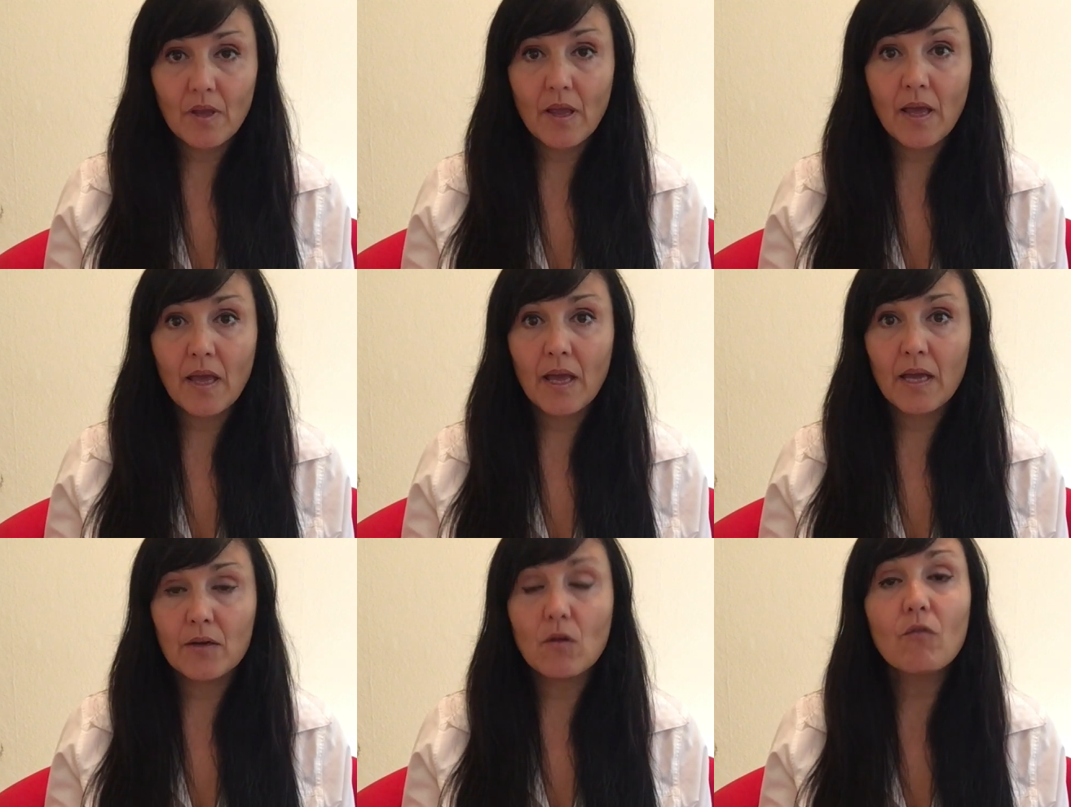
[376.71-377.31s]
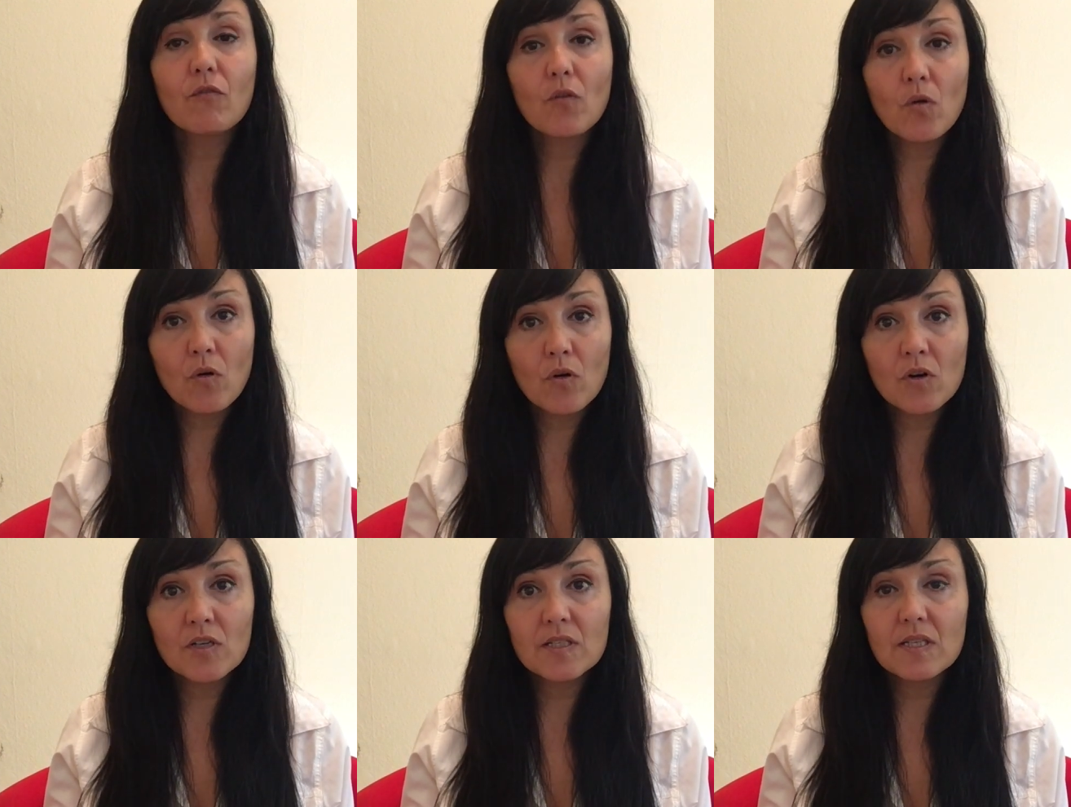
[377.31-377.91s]
And of
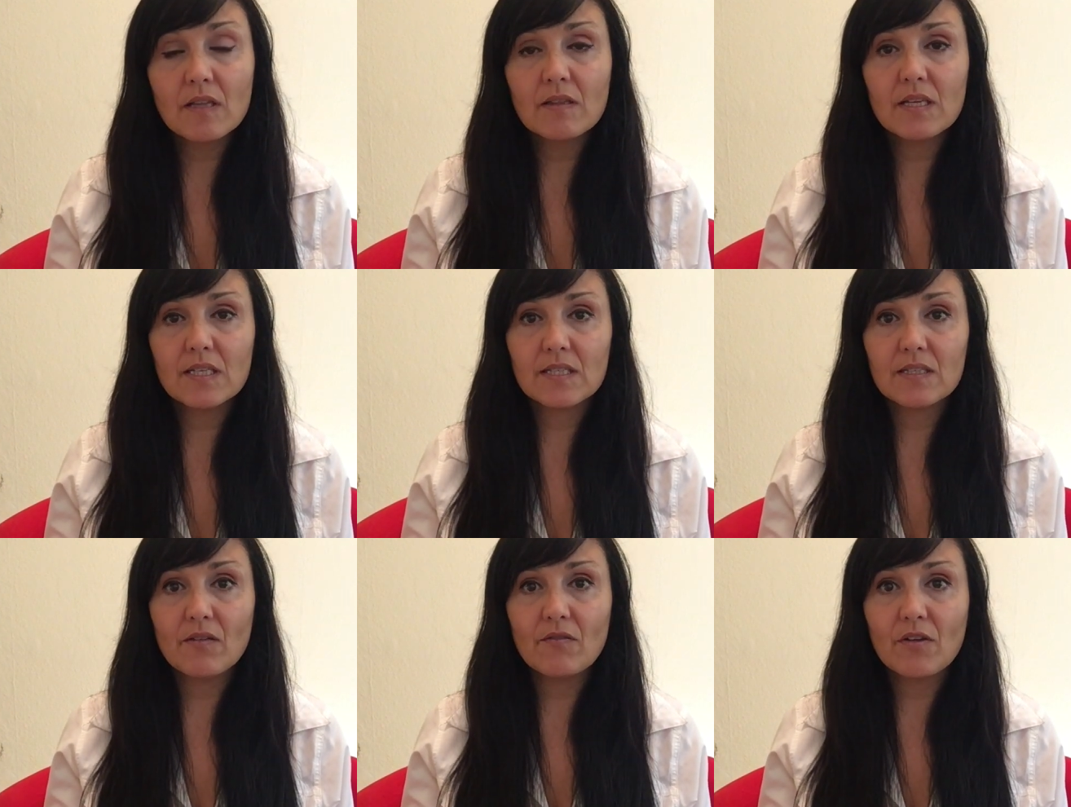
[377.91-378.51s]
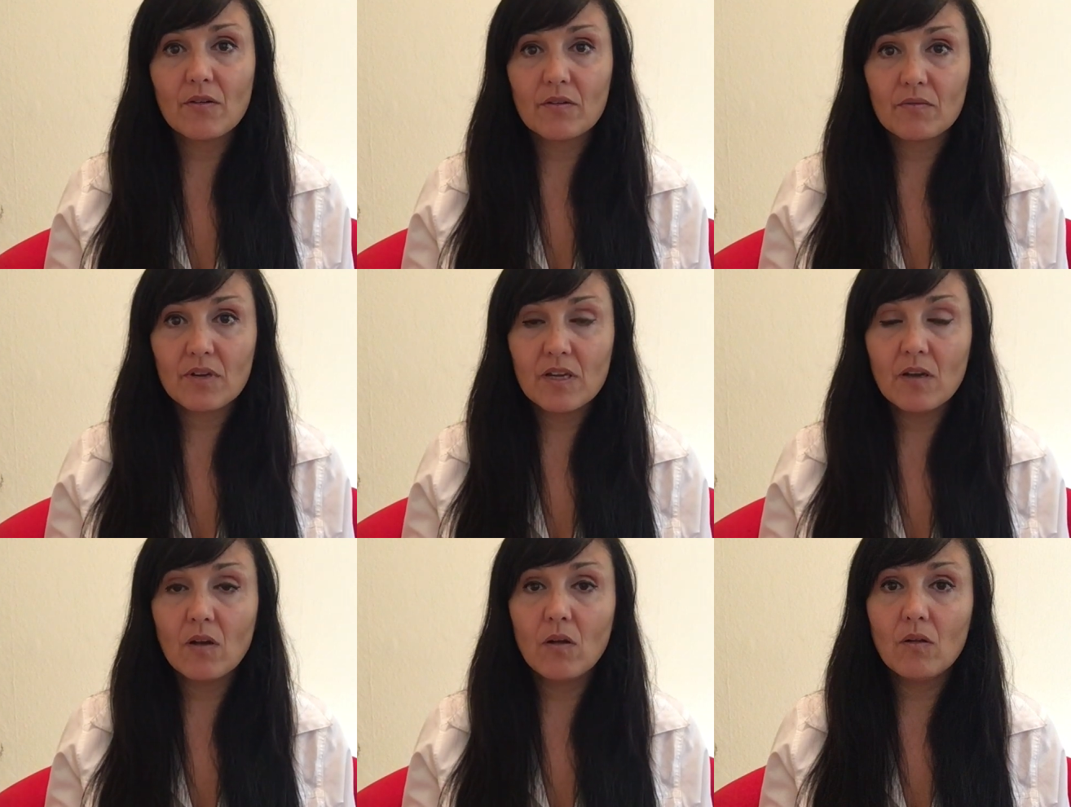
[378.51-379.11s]
course, this is a very
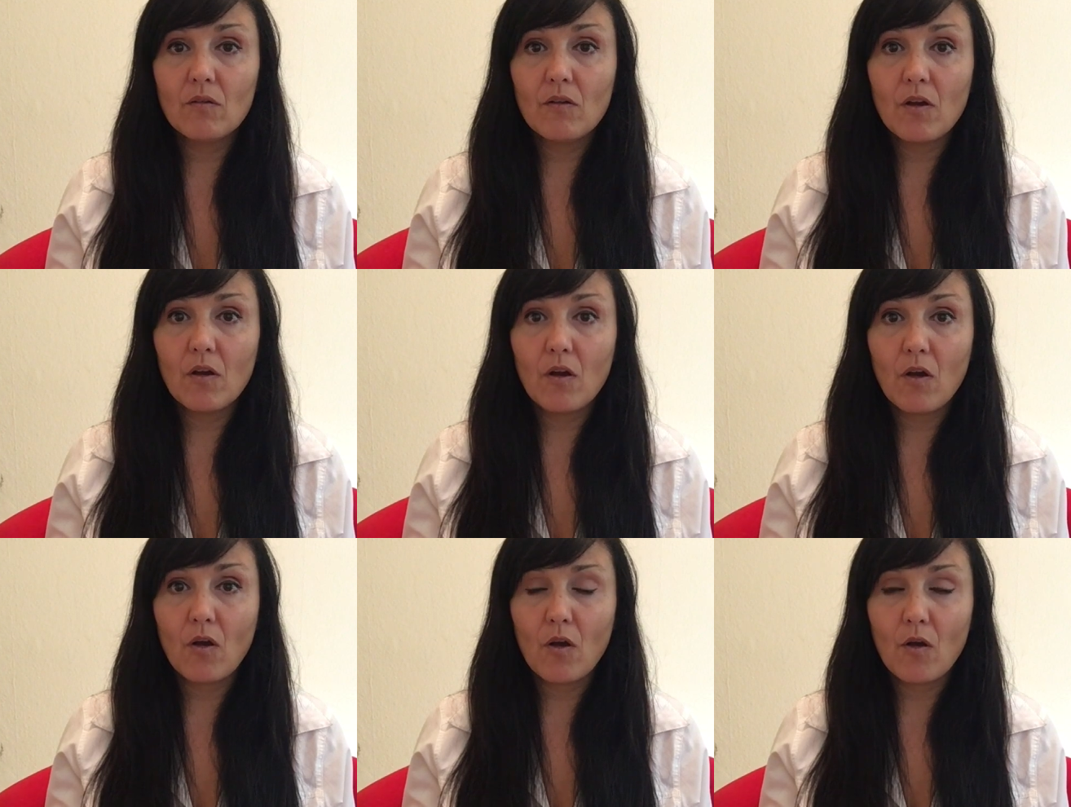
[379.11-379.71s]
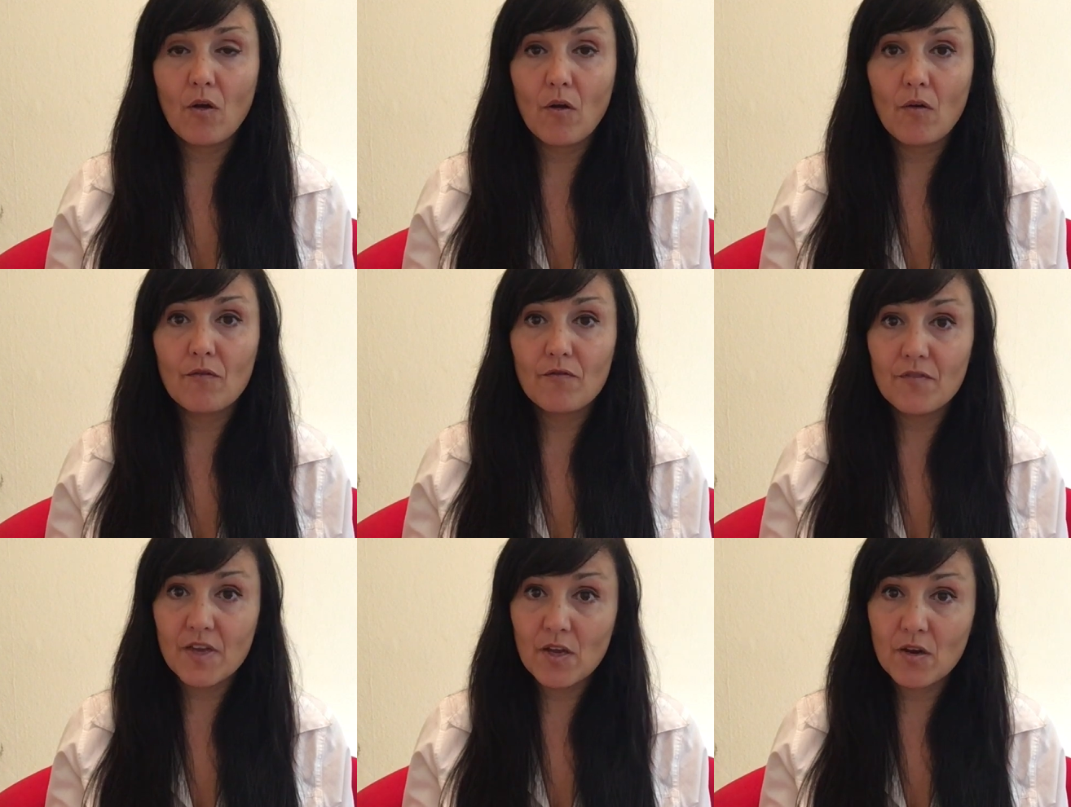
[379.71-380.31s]
real
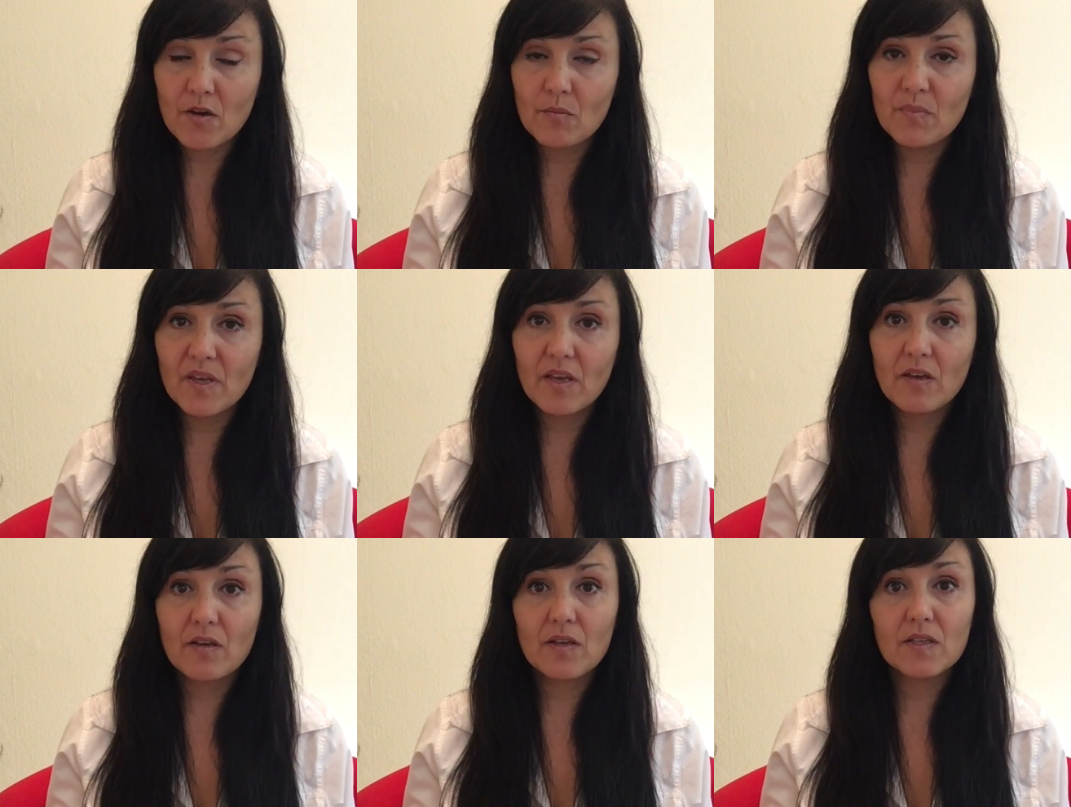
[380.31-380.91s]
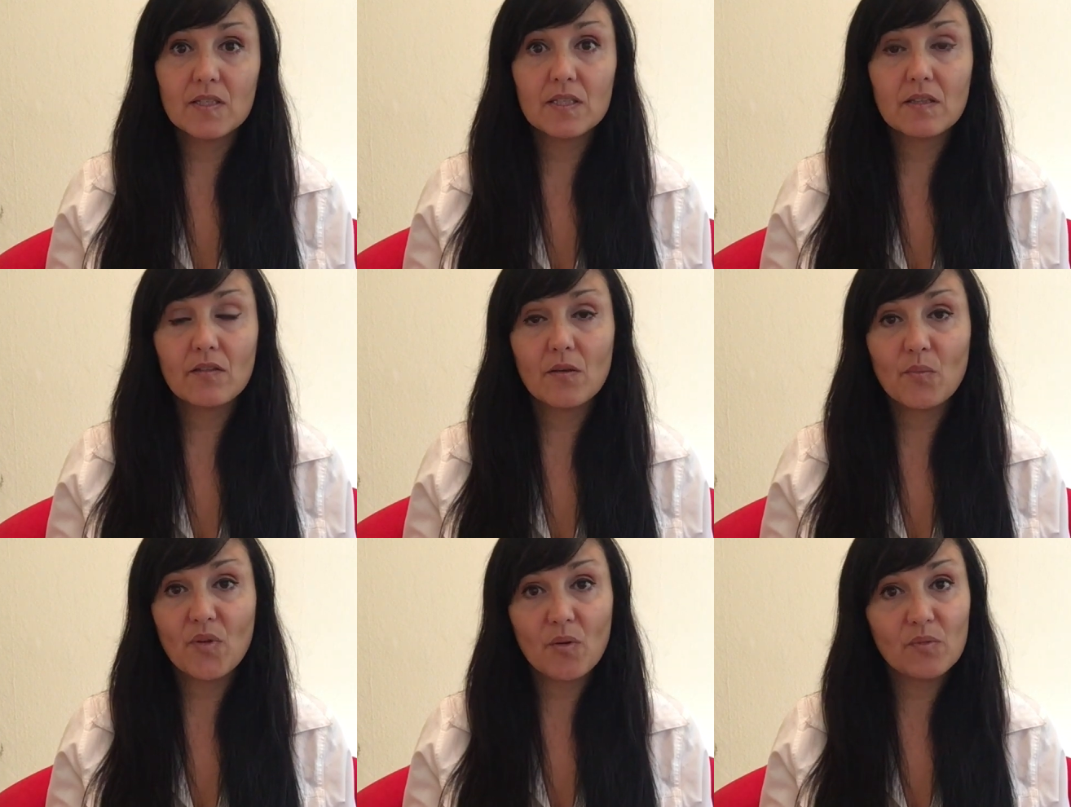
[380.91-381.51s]
fear, because
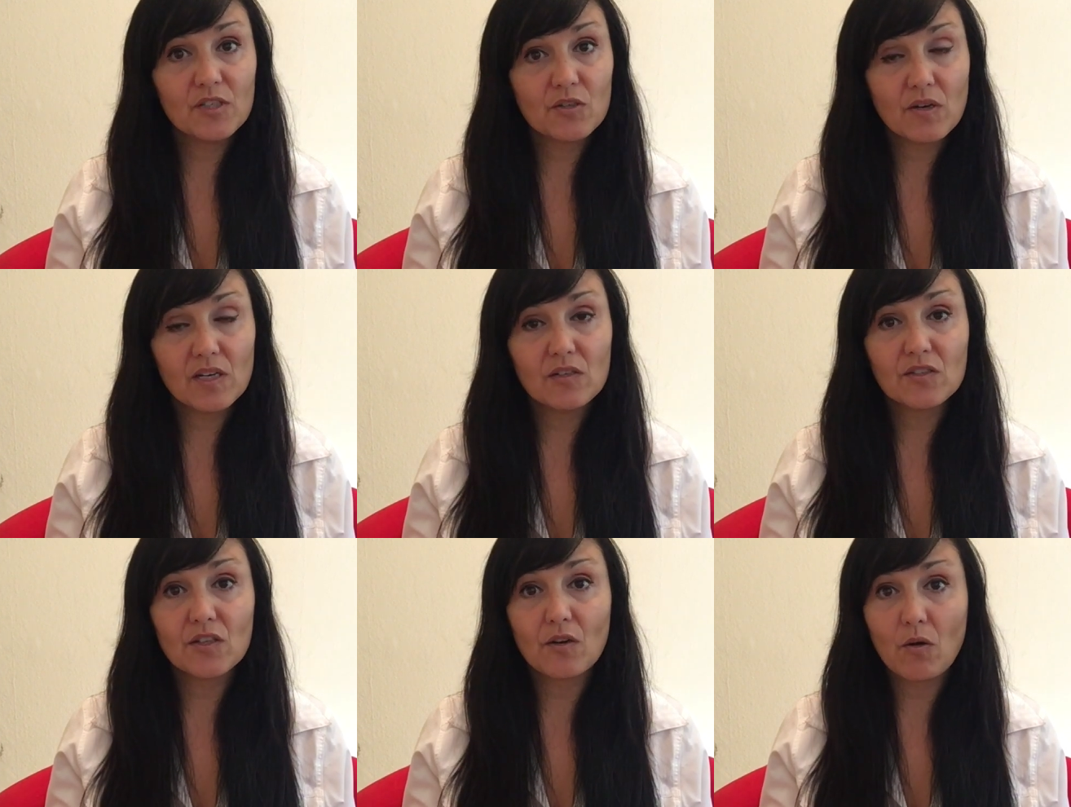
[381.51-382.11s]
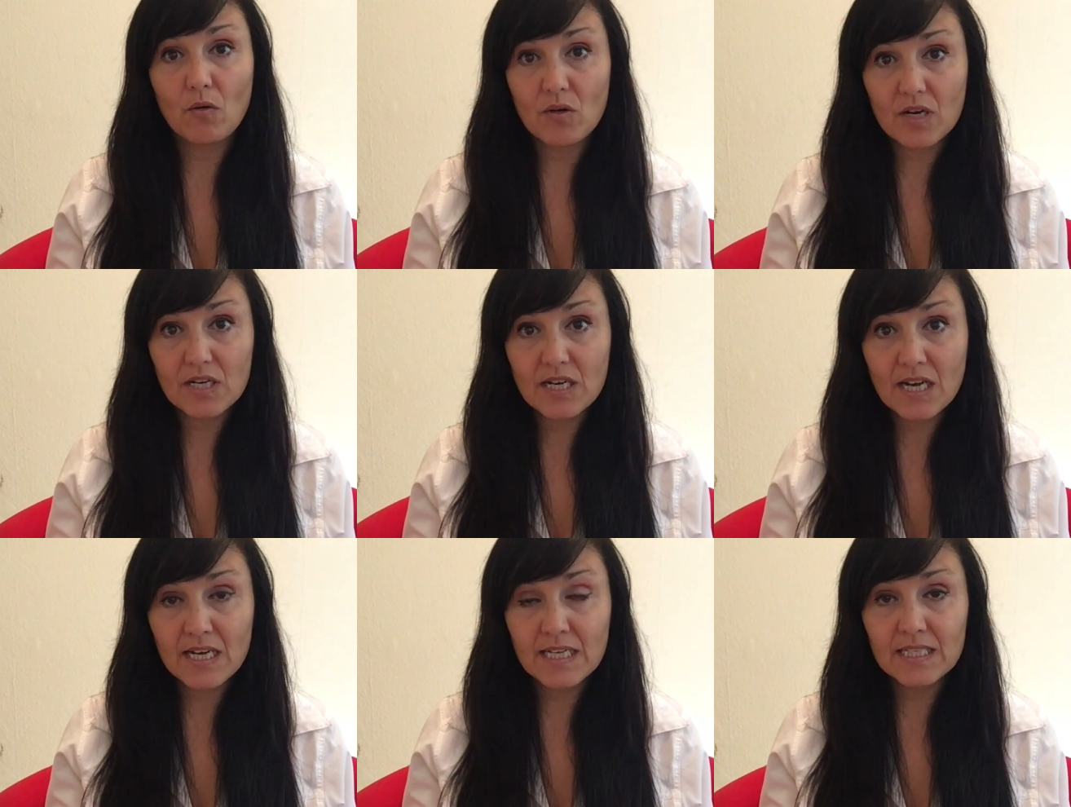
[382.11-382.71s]
the perpetrators are
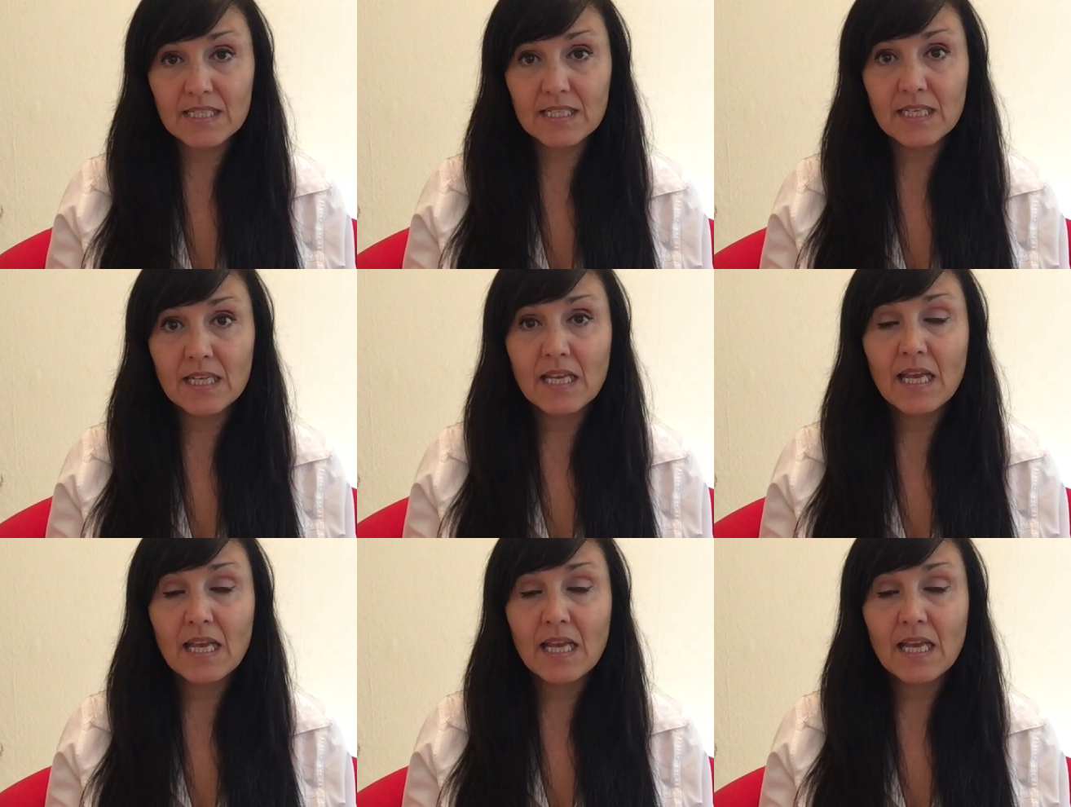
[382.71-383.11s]
organized,